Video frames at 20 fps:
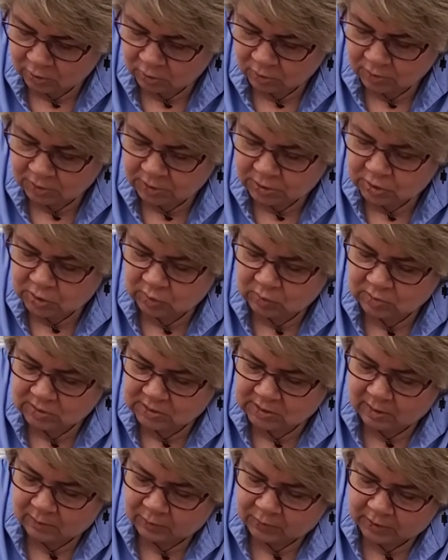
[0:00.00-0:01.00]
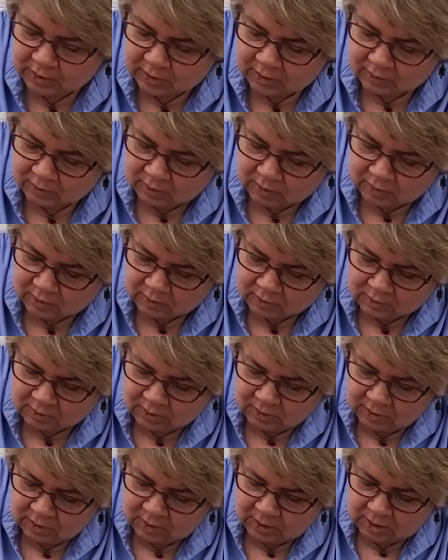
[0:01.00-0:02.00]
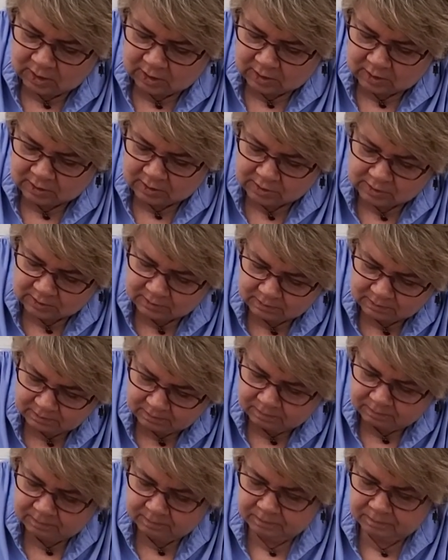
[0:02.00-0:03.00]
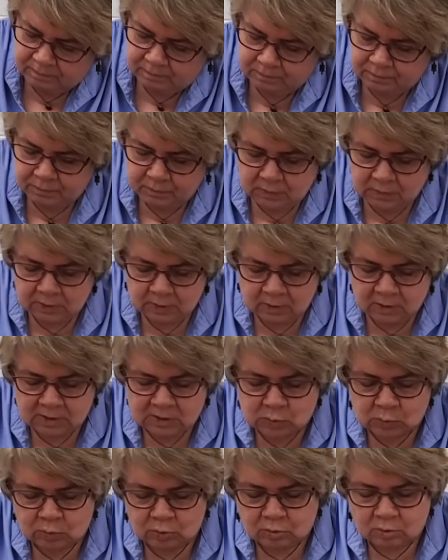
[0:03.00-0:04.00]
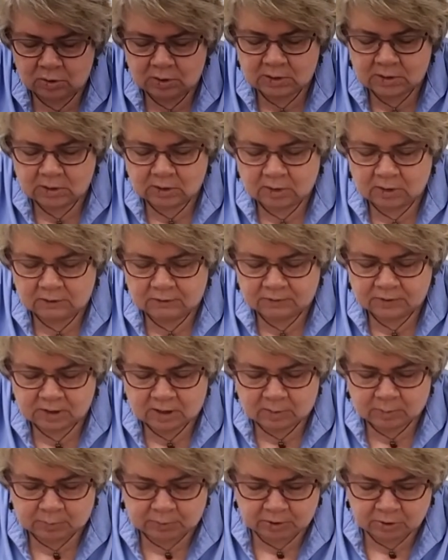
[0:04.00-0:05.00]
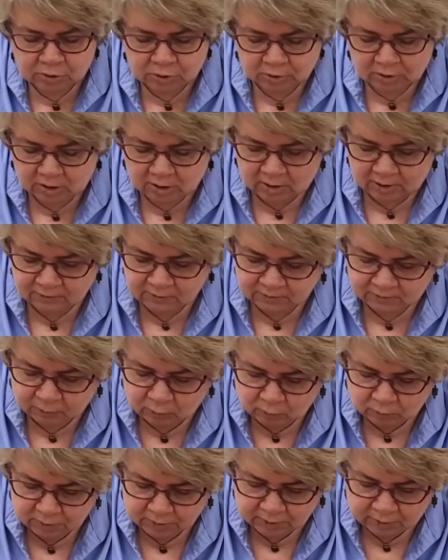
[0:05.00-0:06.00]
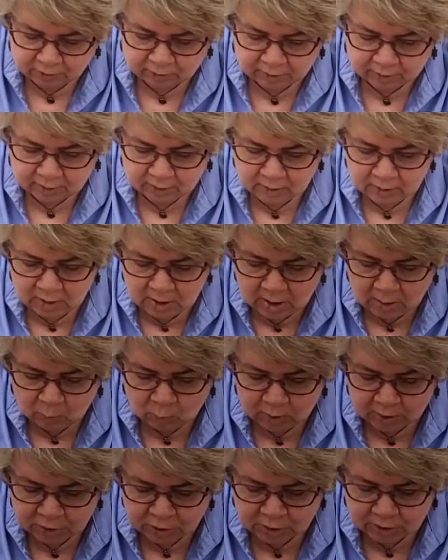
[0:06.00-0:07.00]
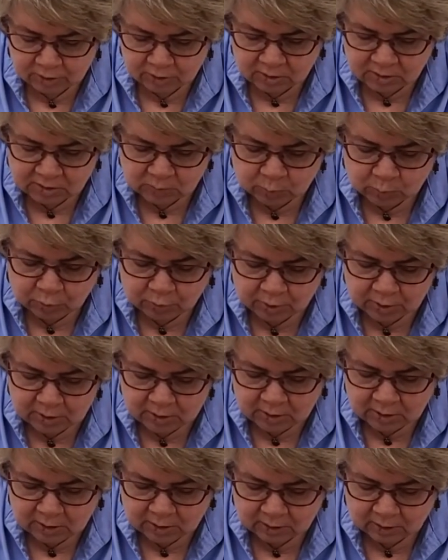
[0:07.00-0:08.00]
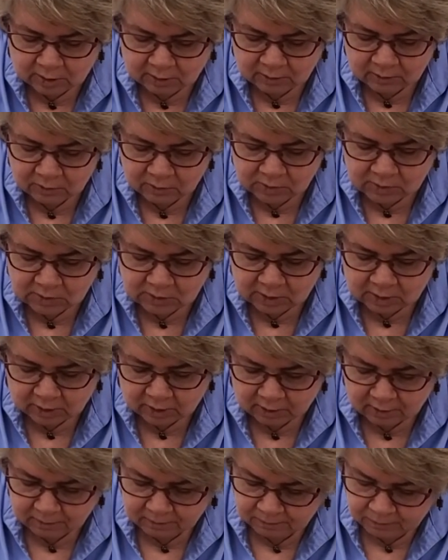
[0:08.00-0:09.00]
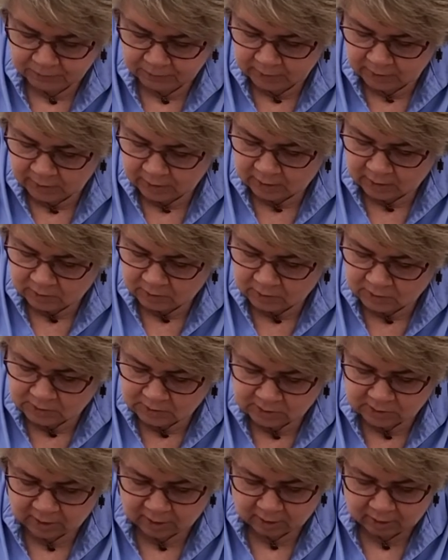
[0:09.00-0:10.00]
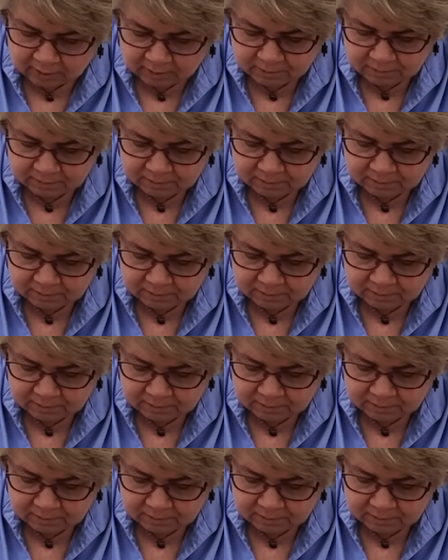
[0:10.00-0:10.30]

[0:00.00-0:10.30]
you'll need to do the same thing on the other end. This one you'll need to lift up because you're going to have to fold under it. I'm watching this point here, the center, and this center.